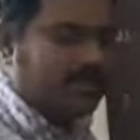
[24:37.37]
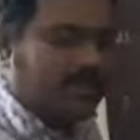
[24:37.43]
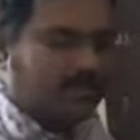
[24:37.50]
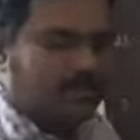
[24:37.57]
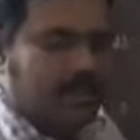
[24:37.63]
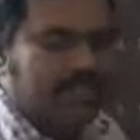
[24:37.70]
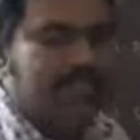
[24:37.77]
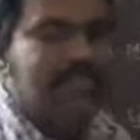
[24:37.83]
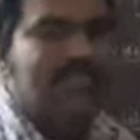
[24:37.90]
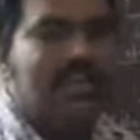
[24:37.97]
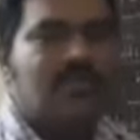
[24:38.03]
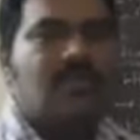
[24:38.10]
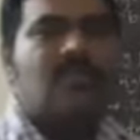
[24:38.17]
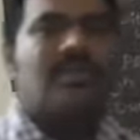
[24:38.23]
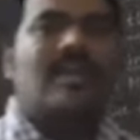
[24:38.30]
why these are
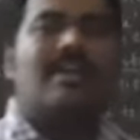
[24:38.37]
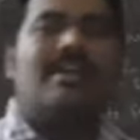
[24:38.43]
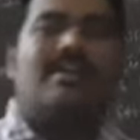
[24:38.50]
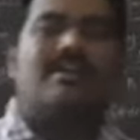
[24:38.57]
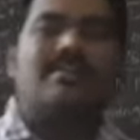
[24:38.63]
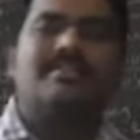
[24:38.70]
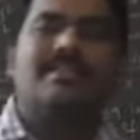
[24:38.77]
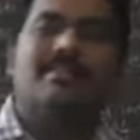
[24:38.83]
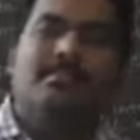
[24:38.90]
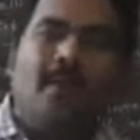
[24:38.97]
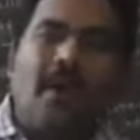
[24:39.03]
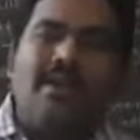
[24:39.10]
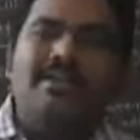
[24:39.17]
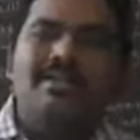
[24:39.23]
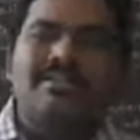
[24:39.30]
good conductors in
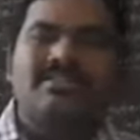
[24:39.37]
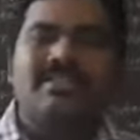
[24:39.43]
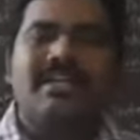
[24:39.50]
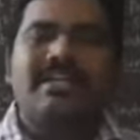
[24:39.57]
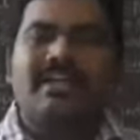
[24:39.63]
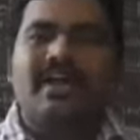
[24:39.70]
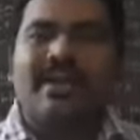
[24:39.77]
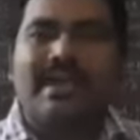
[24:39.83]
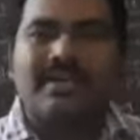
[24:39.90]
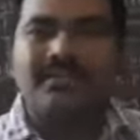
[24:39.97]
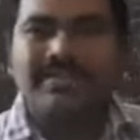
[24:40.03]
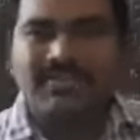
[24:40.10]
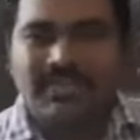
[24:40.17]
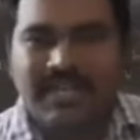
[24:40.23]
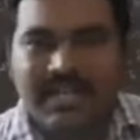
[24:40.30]
molten state or
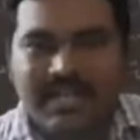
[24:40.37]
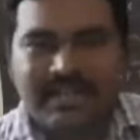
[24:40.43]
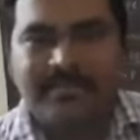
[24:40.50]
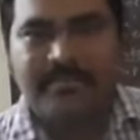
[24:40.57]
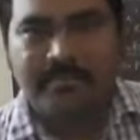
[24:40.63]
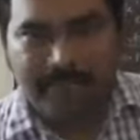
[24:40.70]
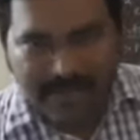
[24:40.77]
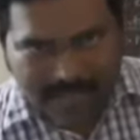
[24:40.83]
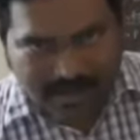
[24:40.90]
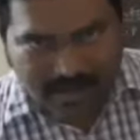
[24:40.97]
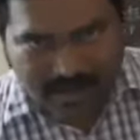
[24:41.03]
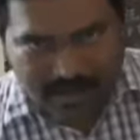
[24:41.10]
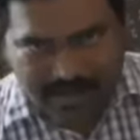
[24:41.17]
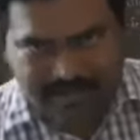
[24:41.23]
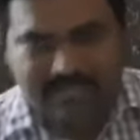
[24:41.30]
aqueous state?
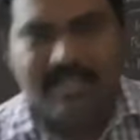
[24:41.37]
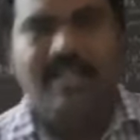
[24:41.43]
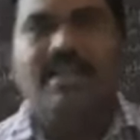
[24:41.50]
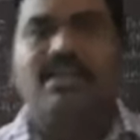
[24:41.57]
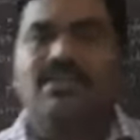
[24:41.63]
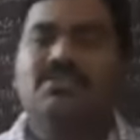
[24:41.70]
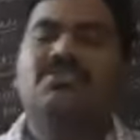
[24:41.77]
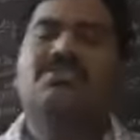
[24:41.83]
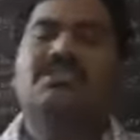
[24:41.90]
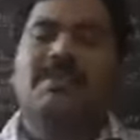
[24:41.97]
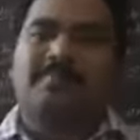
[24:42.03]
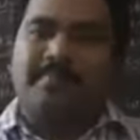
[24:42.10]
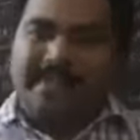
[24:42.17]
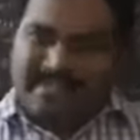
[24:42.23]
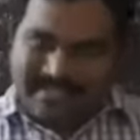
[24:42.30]
Because due to the
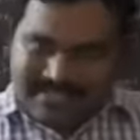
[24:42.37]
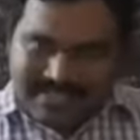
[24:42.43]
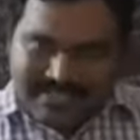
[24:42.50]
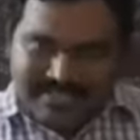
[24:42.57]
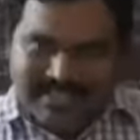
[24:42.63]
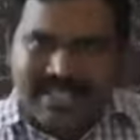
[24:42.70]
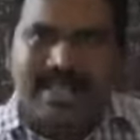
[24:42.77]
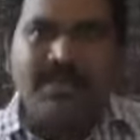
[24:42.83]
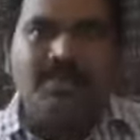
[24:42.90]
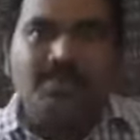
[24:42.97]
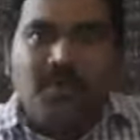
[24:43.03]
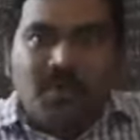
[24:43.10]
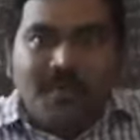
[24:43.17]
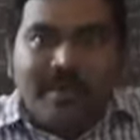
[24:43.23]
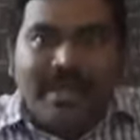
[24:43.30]
presence and
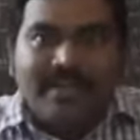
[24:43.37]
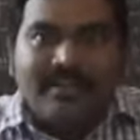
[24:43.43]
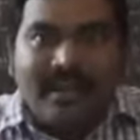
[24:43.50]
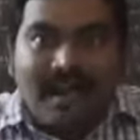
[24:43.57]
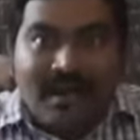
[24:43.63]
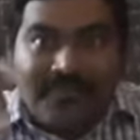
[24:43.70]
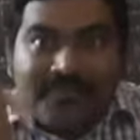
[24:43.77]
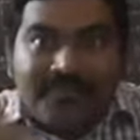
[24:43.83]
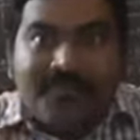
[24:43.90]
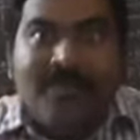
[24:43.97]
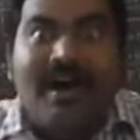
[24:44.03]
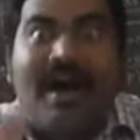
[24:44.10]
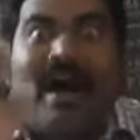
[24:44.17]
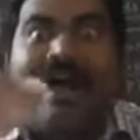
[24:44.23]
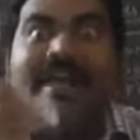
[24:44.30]
movement of
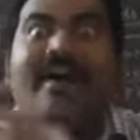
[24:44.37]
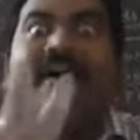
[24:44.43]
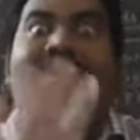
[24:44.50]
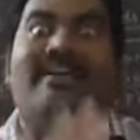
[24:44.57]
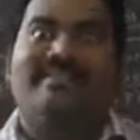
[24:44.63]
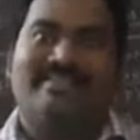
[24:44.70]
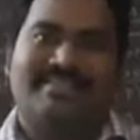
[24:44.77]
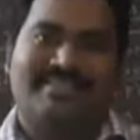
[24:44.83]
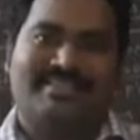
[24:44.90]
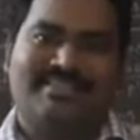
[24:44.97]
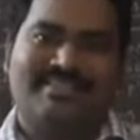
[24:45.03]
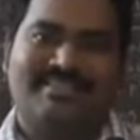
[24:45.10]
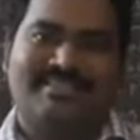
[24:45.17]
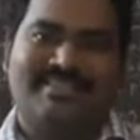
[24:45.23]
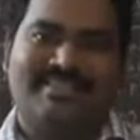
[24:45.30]

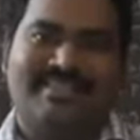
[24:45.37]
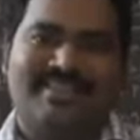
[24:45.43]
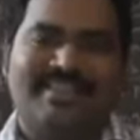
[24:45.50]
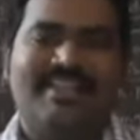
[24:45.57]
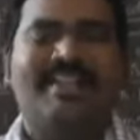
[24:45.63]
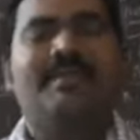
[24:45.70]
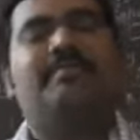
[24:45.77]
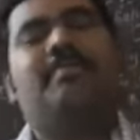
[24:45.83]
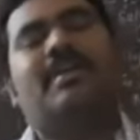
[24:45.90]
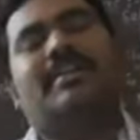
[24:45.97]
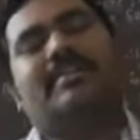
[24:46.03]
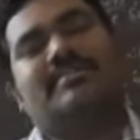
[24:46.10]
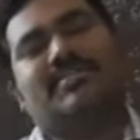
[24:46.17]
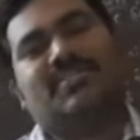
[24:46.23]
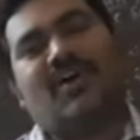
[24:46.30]
ions. But
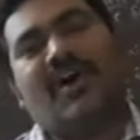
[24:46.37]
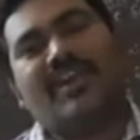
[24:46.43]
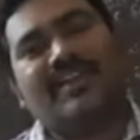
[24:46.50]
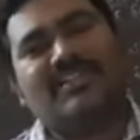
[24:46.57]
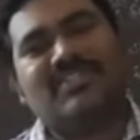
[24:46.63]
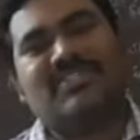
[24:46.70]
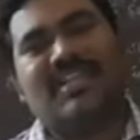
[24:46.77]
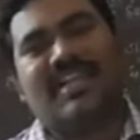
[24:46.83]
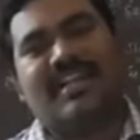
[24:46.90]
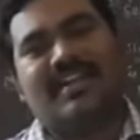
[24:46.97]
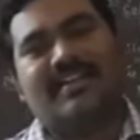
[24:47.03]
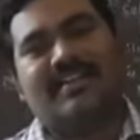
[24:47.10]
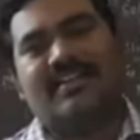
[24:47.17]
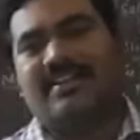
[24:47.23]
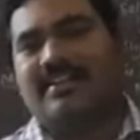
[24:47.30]
in solid
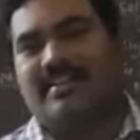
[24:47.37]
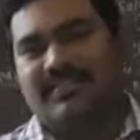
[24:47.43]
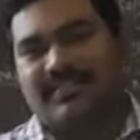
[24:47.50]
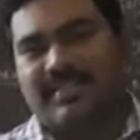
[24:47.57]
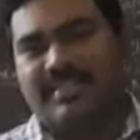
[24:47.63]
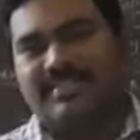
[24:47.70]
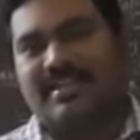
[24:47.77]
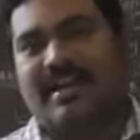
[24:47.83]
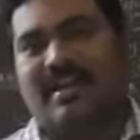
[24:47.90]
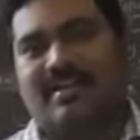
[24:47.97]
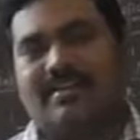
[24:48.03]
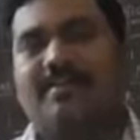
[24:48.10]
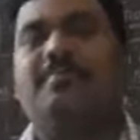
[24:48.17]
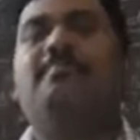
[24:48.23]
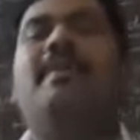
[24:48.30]
state, these
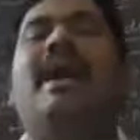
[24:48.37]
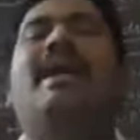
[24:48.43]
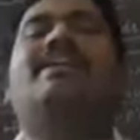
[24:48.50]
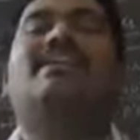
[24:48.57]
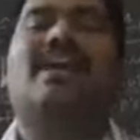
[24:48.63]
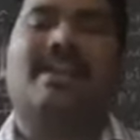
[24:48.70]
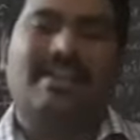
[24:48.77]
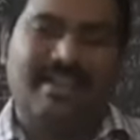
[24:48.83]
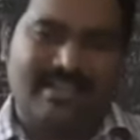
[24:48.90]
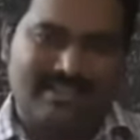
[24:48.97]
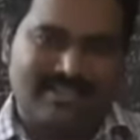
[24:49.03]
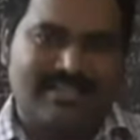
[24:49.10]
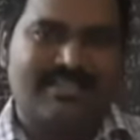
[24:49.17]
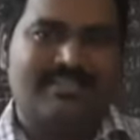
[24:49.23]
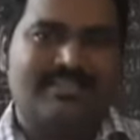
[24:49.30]
are bad
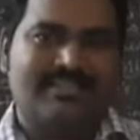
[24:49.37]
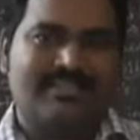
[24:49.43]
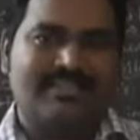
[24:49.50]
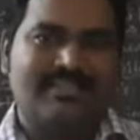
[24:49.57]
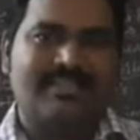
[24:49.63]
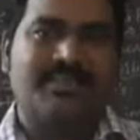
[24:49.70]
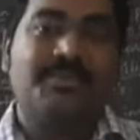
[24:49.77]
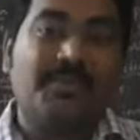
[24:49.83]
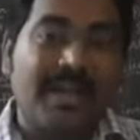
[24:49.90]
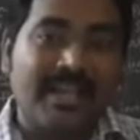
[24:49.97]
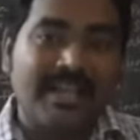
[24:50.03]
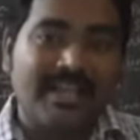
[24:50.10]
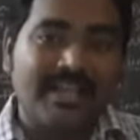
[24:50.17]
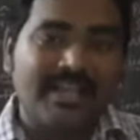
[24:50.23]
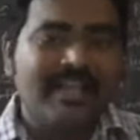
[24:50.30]
conductors.
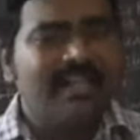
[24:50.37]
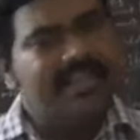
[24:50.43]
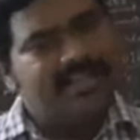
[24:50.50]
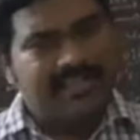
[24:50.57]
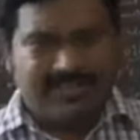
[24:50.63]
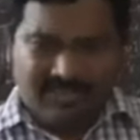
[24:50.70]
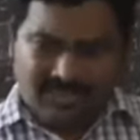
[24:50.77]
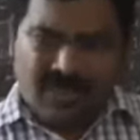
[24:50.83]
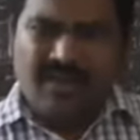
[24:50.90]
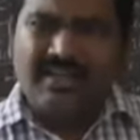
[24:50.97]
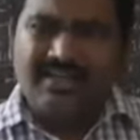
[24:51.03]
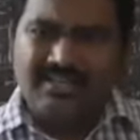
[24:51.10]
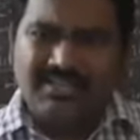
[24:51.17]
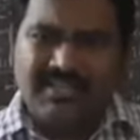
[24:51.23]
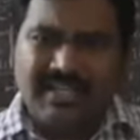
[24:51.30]
Why? In solid
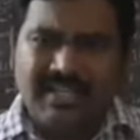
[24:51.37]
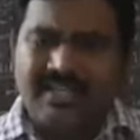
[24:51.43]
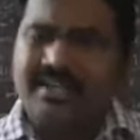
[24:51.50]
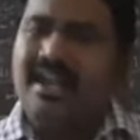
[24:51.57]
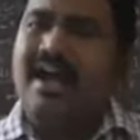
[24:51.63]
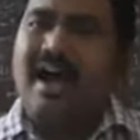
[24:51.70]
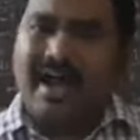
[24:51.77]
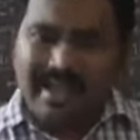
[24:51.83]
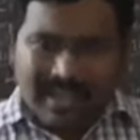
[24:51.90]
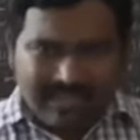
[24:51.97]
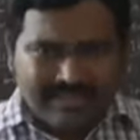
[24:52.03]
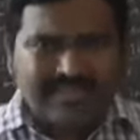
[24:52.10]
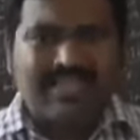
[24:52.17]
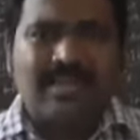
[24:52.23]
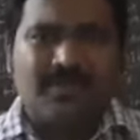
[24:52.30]
state,
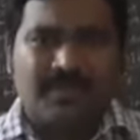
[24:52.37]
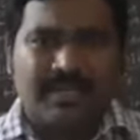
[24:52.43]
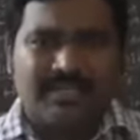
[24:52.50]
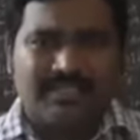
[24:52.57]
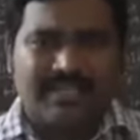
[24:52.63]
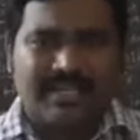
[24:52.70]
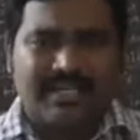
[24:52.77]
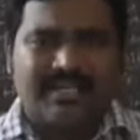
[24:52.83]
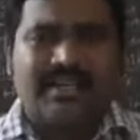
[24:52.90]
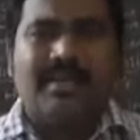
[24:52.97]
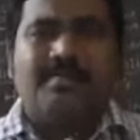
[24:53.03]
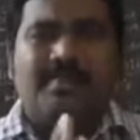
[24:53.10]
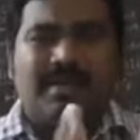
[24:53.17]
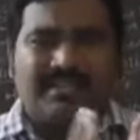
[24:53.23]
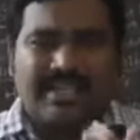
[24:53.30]
ions are present,
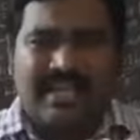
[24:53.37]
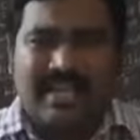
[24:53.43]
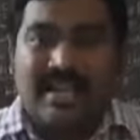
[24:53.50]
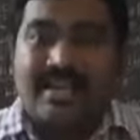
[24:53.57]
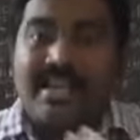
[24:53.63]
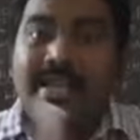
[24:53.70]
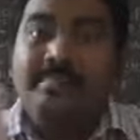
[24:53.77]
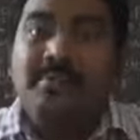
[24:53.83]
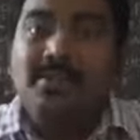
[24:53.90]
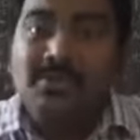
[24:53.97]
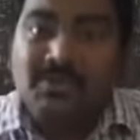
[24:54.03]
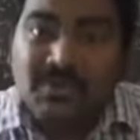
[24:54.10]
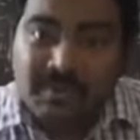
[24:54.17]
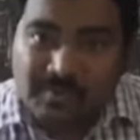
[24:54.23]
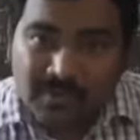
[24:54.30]
but they are unable
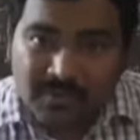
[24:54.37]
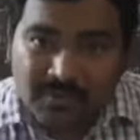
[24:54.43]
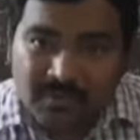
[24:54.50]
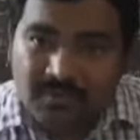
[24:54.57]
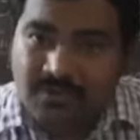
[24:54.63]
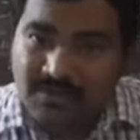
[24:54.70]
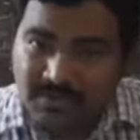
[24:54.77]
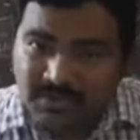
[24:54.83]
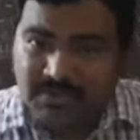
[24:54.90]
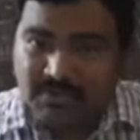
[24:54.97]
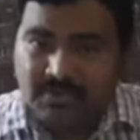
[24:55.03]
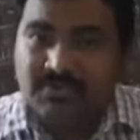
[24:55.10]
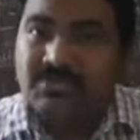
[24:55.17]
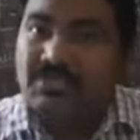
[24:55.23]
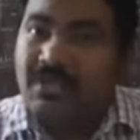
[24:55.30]
to move due
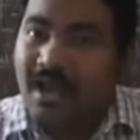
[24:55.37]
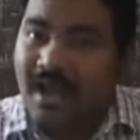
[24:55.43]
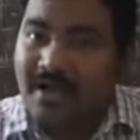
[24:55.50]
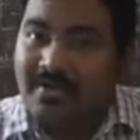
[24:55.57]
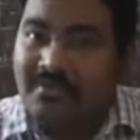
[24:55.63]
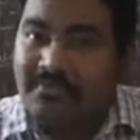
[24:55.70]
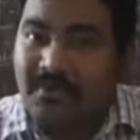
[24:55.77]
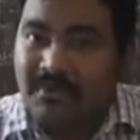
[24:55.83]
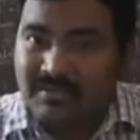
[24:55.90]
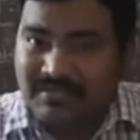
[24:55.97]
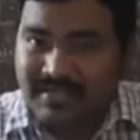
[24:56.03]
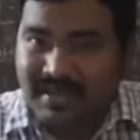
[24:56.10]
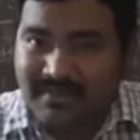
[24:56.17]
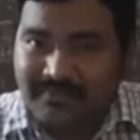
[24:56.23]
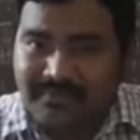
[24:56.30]
to strong force
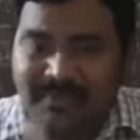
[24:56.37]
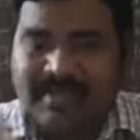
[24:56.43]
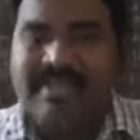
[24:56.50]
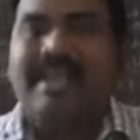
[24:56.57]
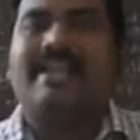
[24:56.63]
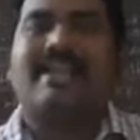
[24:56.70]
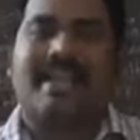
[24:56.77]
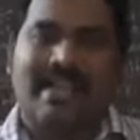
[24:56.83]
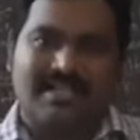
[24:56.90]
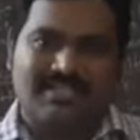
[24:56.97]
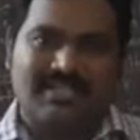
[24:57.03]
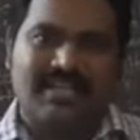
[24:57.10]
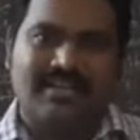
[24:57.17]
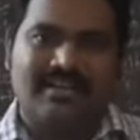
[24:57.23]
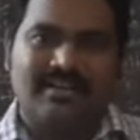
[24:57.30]
of
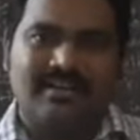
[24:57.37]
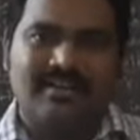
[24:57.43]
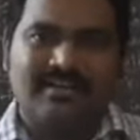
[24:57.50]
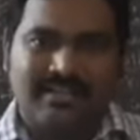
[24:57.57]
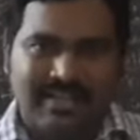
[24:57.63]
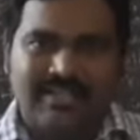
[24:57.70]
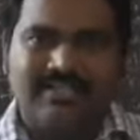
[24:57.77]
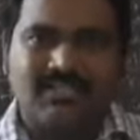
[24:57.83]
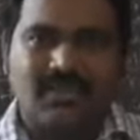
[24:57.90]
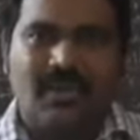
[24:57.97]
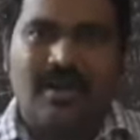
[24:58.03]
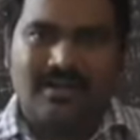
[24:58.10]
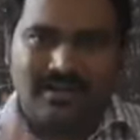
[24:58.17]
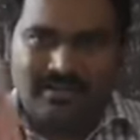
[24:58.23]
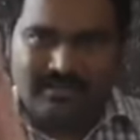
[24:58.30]
attraction. That is
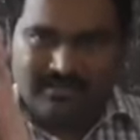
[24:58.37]
called